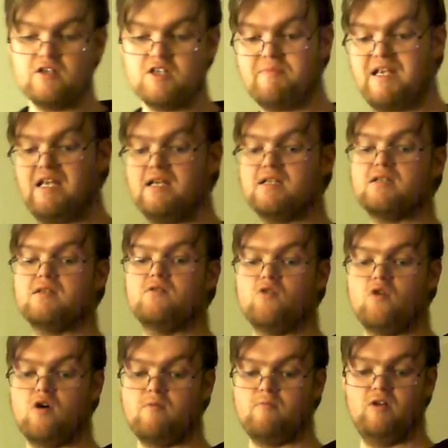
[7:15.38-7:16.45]
speed is
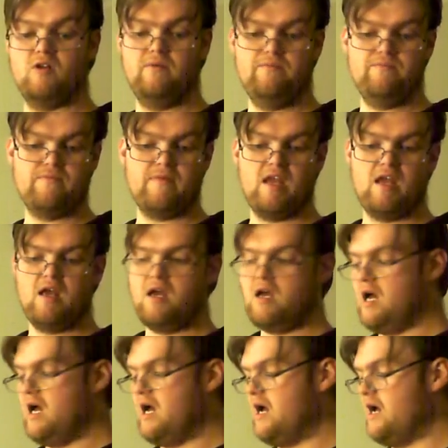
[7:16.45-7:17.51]
normal.
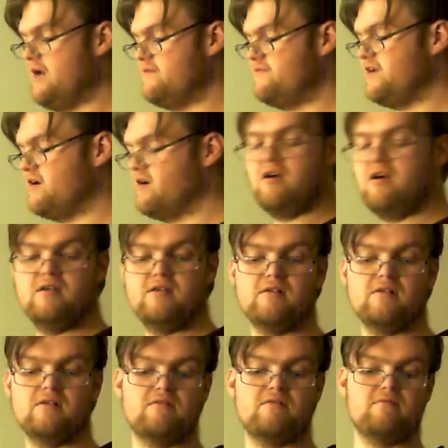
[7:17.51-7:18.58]
There aren't
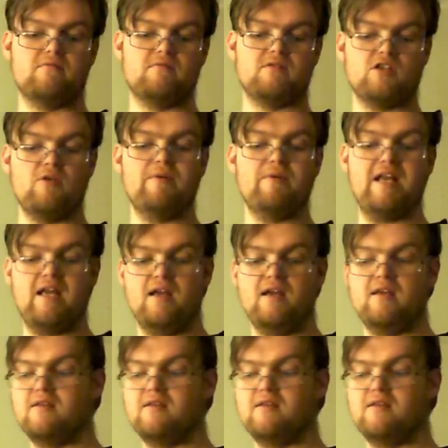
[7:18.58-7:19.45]
so many.